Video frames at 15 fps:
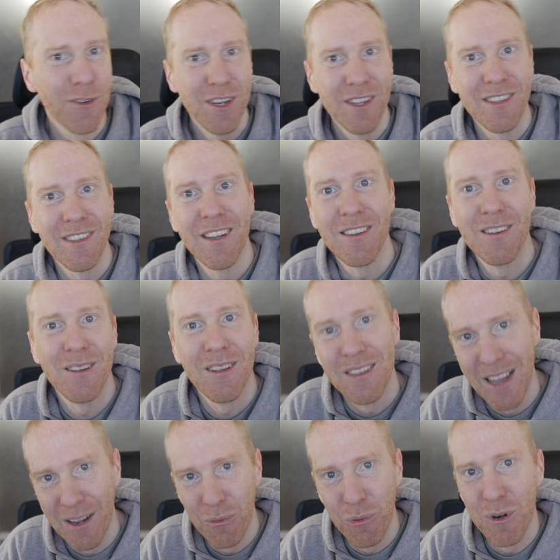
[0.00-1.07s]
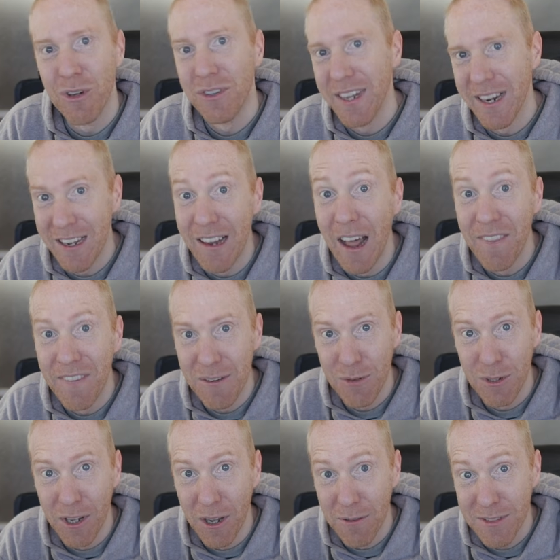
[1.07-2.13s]
for instance, that were taken at
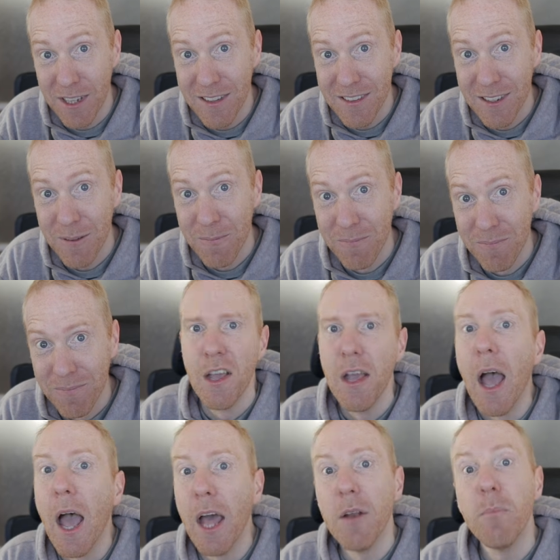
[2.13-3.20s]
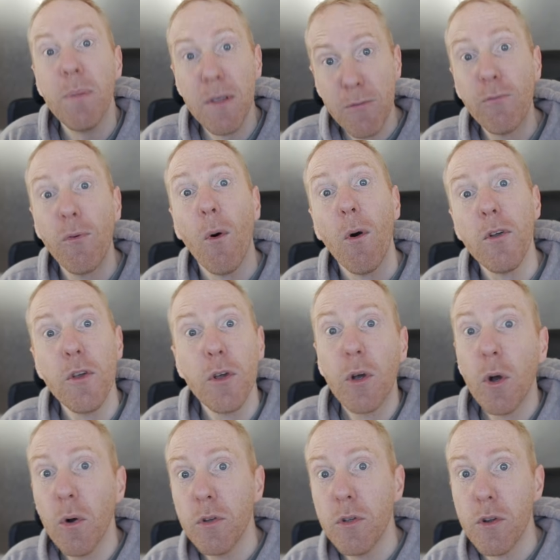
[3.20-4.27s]
different offsets. And before you
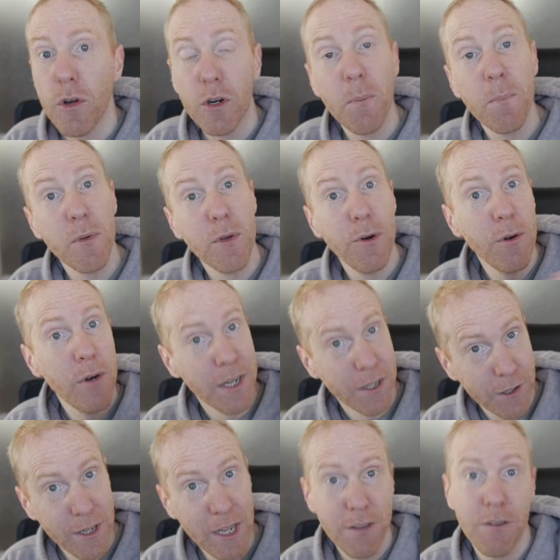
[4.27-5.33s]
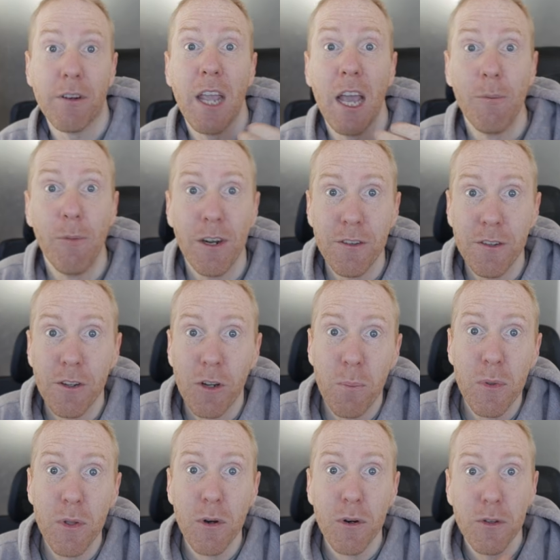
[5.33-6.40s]
go to your computer and connect your camera to the
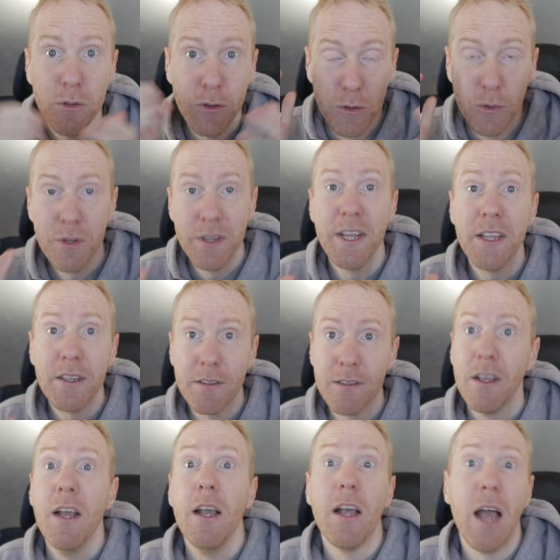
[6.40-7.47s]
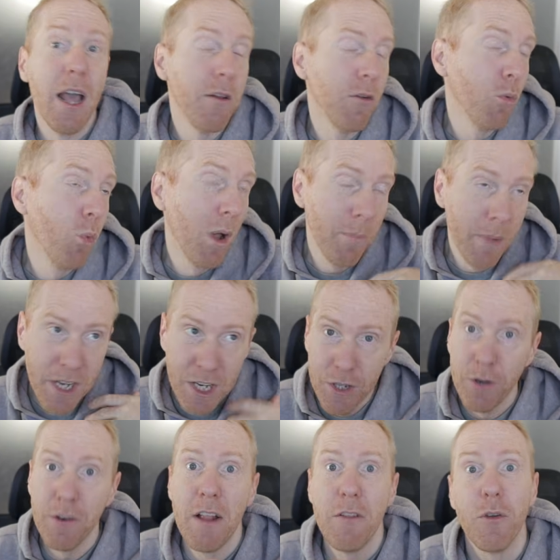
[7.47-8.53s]
computer to do this, and while making
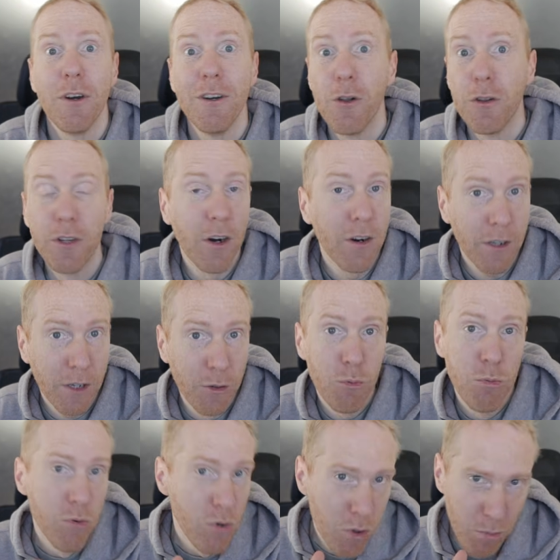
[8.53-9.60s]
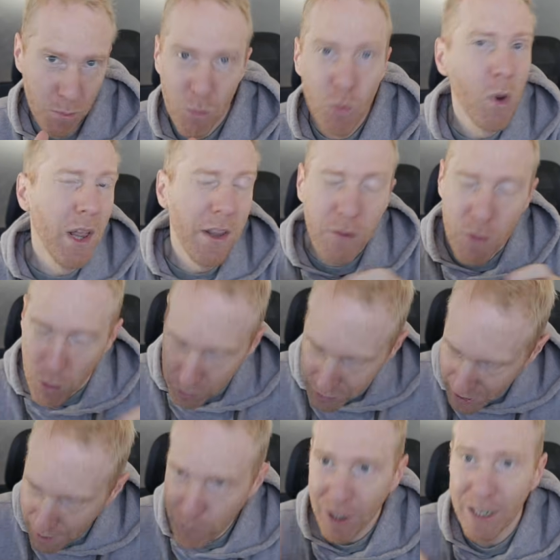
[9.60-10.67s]
sure that you're in a dark room and your
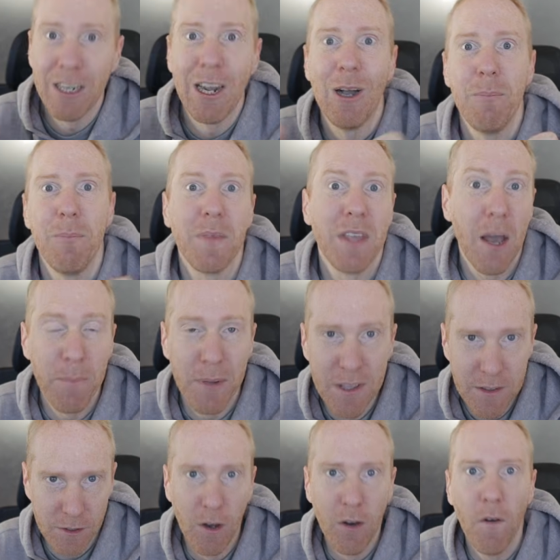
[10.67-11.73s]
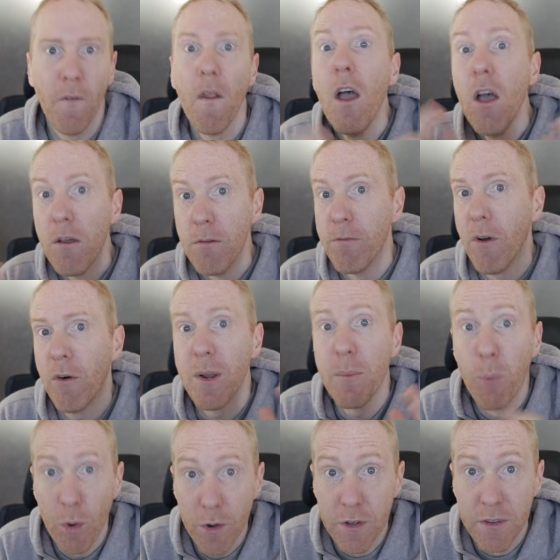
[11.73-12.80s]
camera cap is on, very
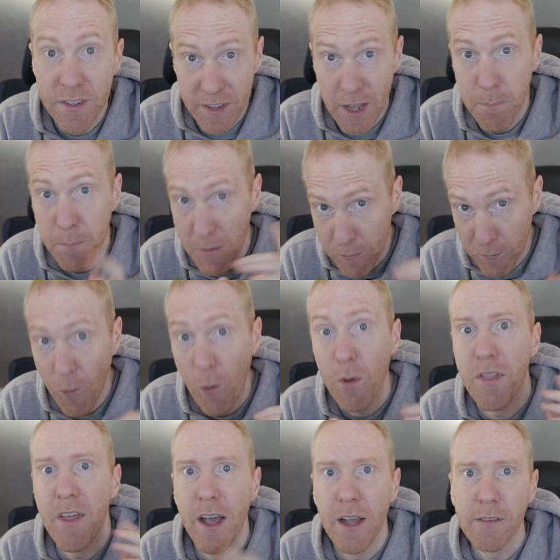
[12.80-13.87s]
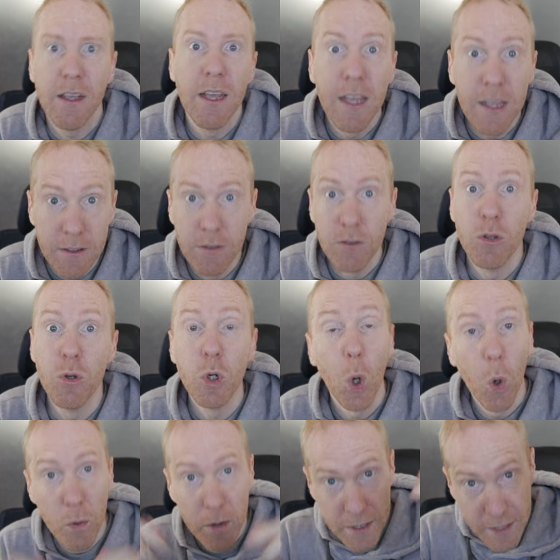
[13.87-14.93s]
important step before that is to
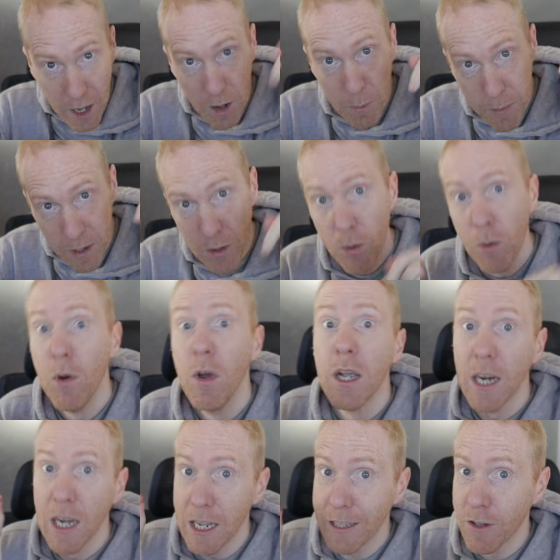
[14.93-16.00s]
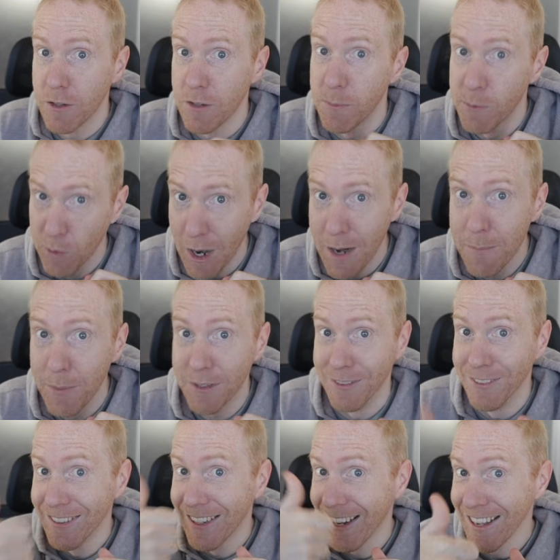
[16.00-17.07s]
go down below, click the subscribe
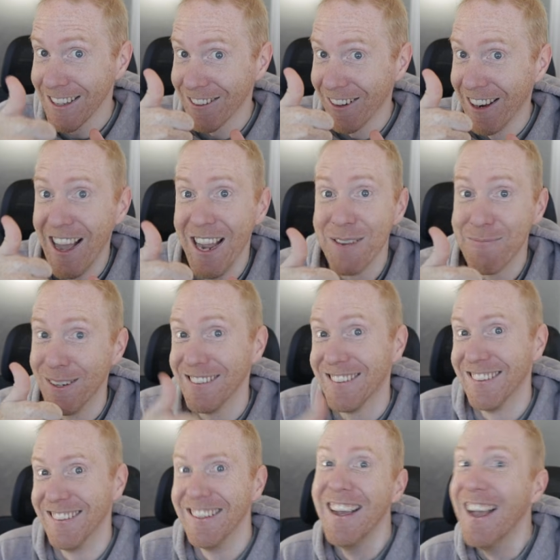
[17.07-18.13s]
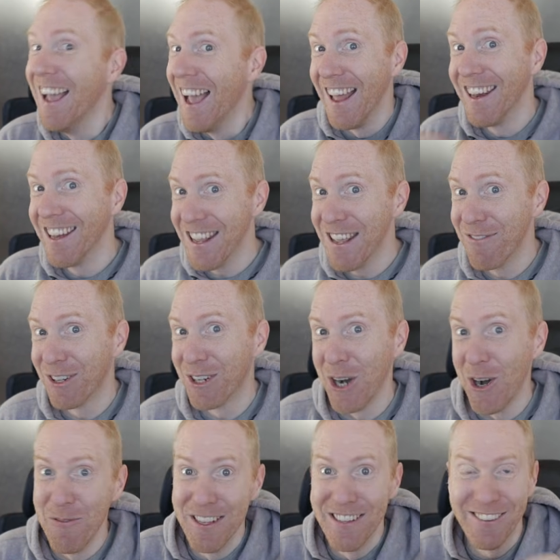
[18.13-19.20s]
button, click the like button, and leave a
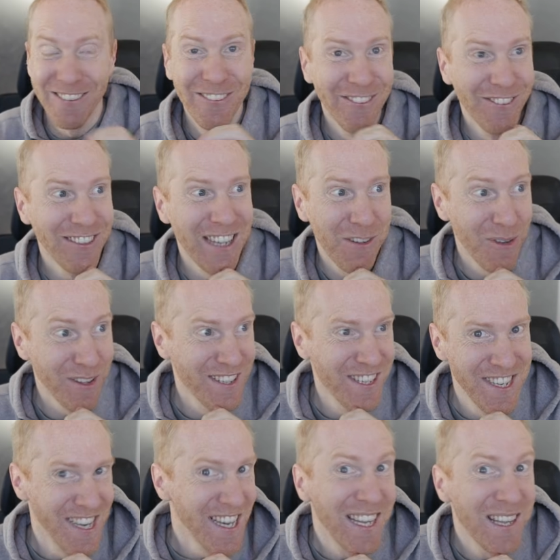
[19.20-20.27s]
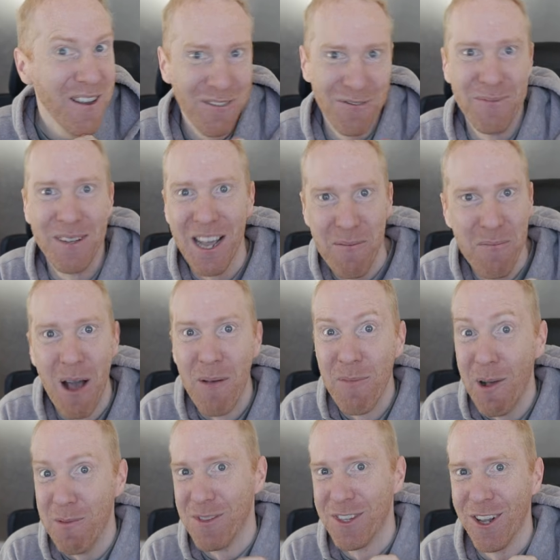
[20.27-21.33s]
comment. Oh, that was cheeky of me.
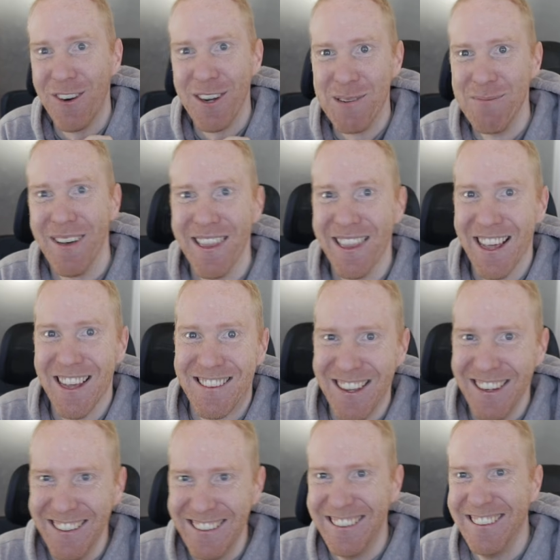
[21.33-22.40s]
I'm sorry about that.